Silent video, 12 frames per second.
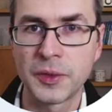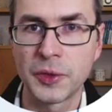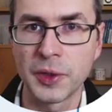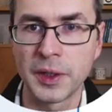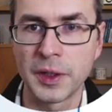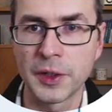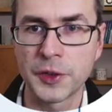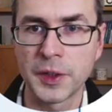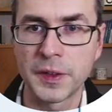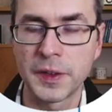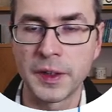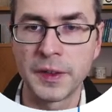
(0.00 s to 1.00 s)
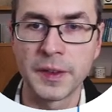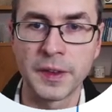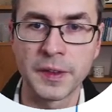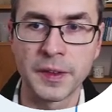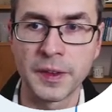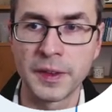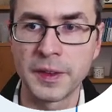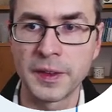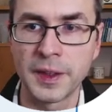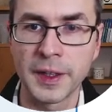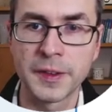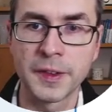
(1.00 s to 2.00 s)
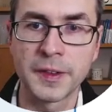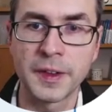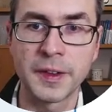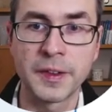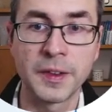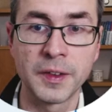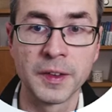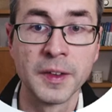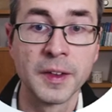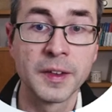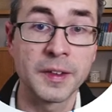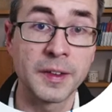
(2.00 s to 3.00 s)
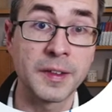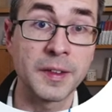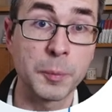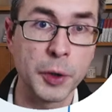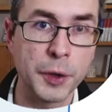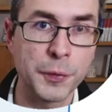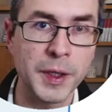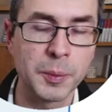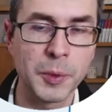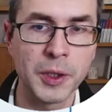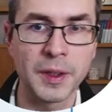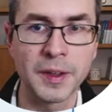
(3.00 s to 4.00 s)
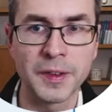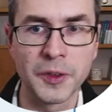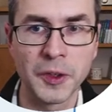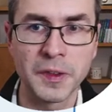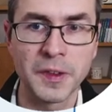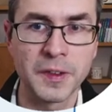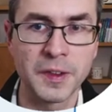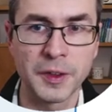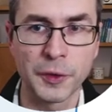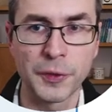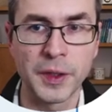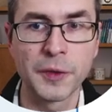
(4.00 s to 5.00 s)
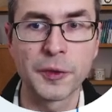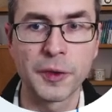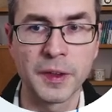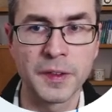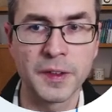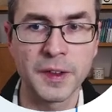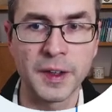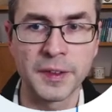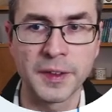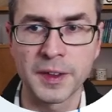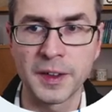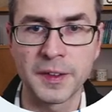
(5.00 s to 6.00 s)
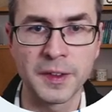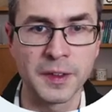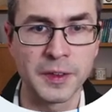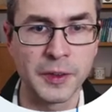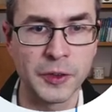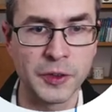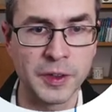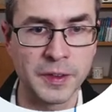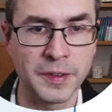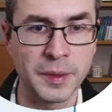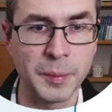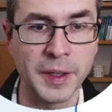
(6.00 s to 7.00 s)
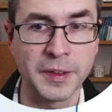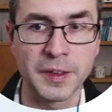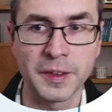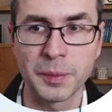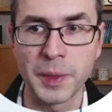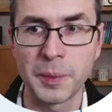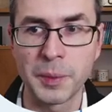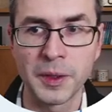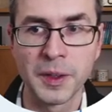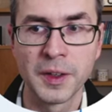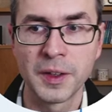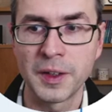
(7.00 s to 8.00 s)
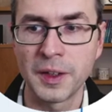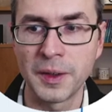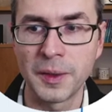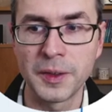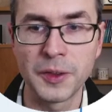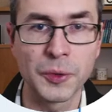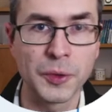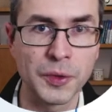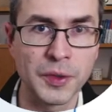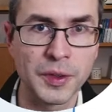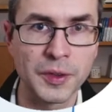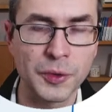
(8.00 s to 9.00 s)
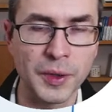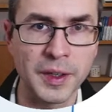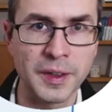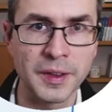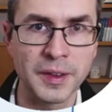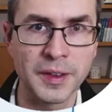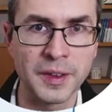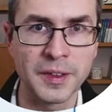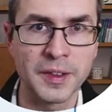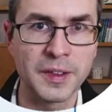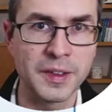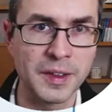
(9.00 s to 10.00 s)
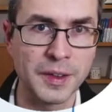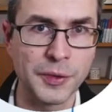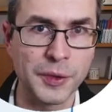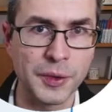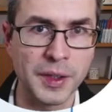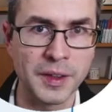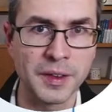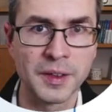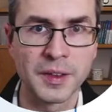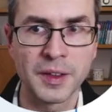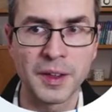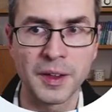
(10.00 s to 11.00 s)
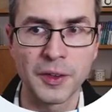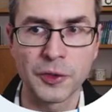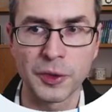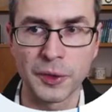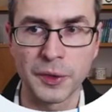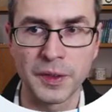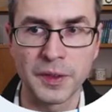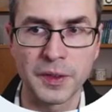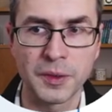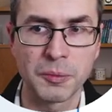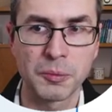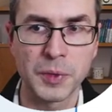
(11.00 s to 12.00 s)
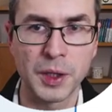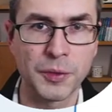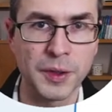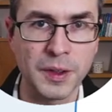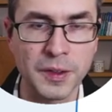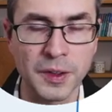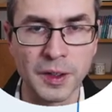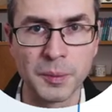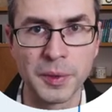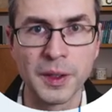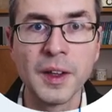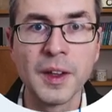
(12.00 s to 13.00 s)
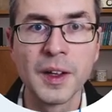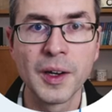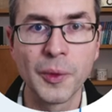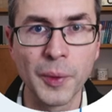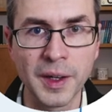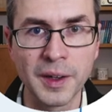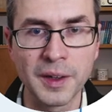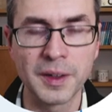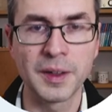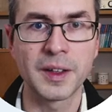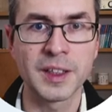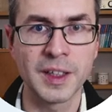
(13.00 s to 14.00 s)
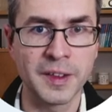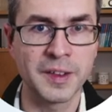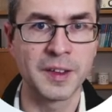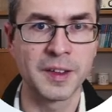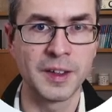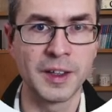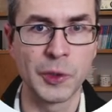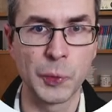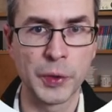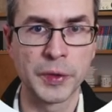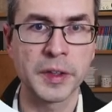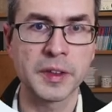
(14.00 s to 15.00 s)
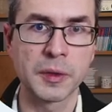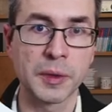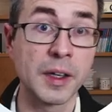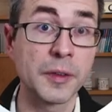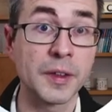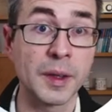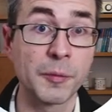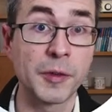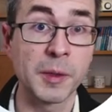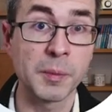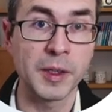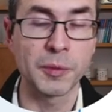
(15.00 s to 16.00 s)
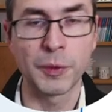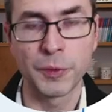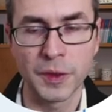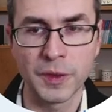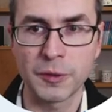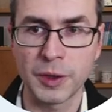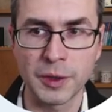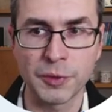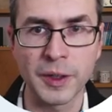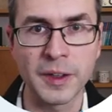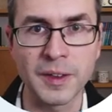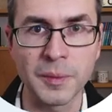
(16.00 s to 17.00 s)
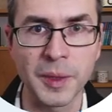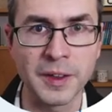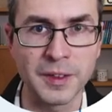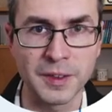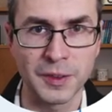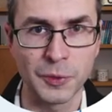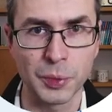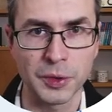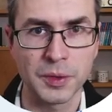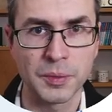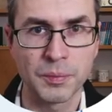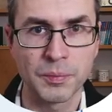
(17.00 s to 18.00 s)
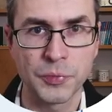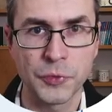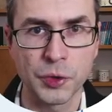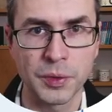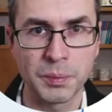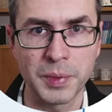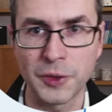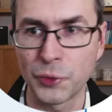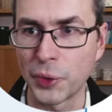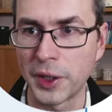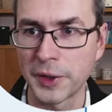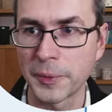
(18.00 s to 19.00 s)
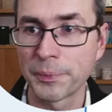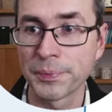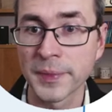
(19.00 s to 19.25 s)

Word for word: to a large extent. There's a little exercise here that the perfect model is not the set of inferences under classical logical semantics. Maybe uh, you could try and see if you can uh, show this given example where uh, classically you would not derive something, but with this stratified semantics you would. Shouldn't be too hard.